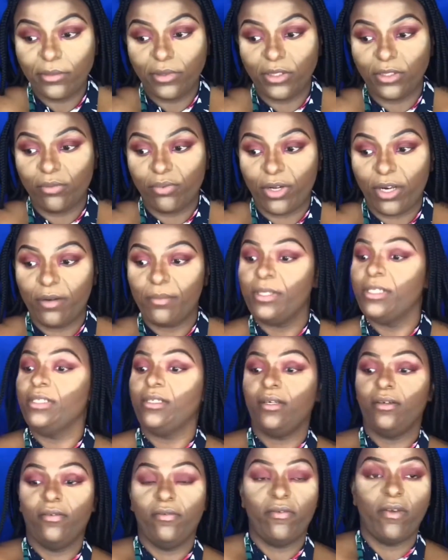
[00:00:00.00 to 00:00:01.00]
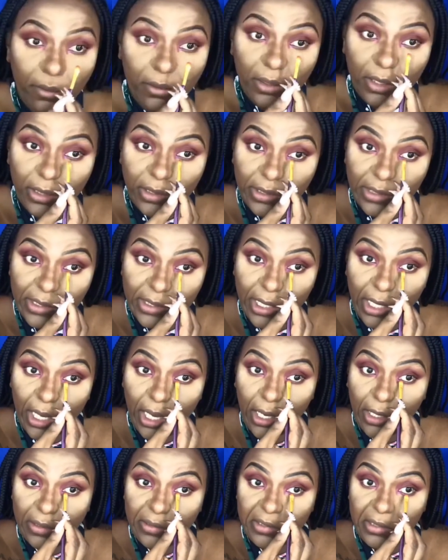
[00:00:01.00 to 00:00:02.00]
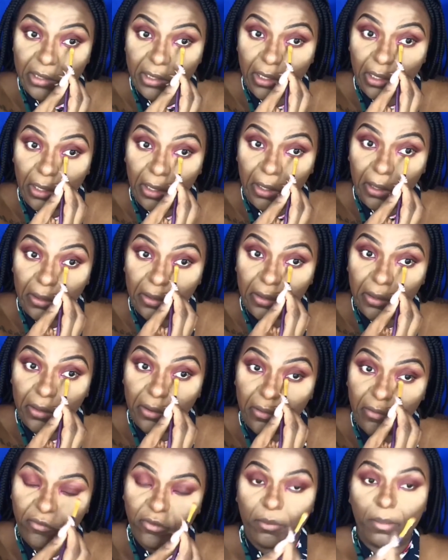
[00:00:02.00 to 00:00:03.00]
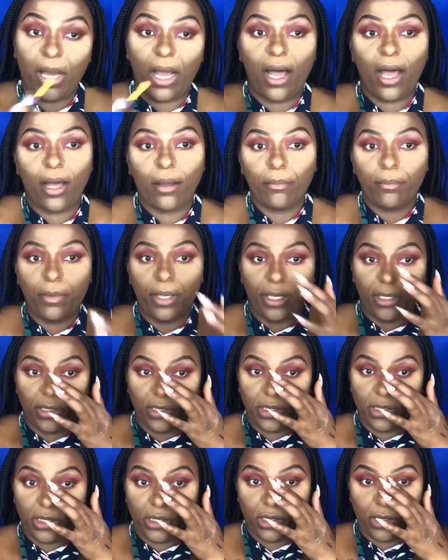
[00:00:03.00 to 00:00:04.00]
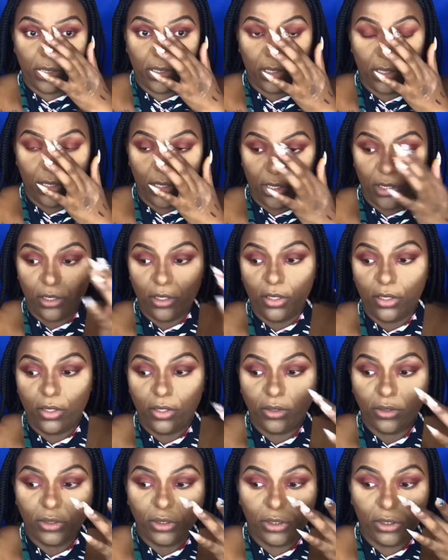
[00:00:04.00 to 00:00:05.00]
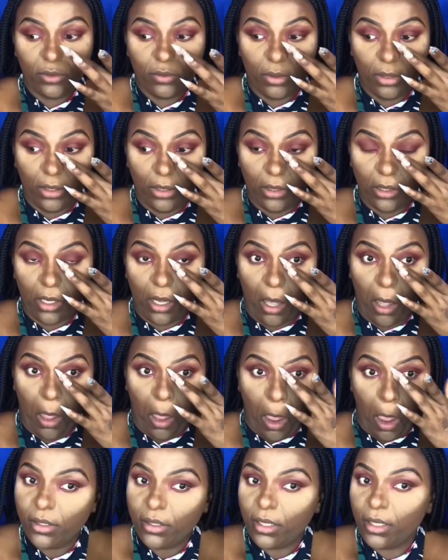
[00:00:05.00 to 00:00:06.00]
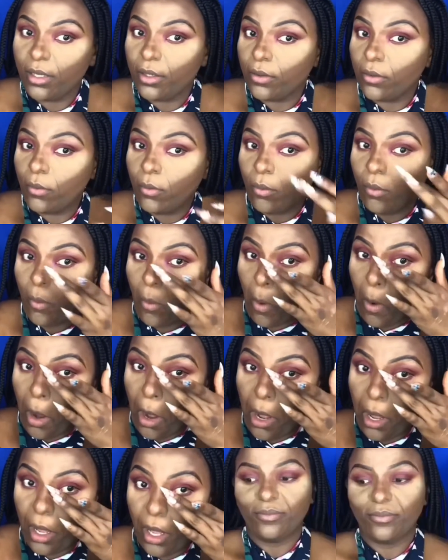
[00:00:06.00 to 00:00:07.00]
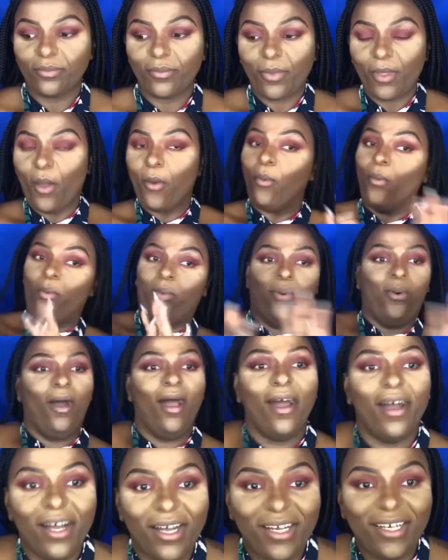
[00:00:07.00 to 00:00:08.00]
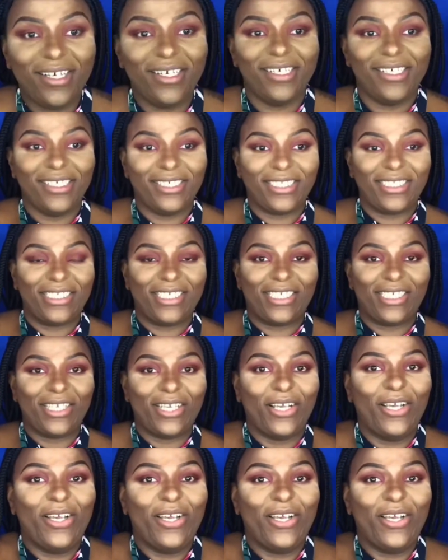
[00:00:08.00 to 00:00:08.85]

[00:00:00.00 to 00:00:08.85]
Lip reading: I'm so proud of myself. Like, this actually turned from a hot mess to a look. Like, what? What?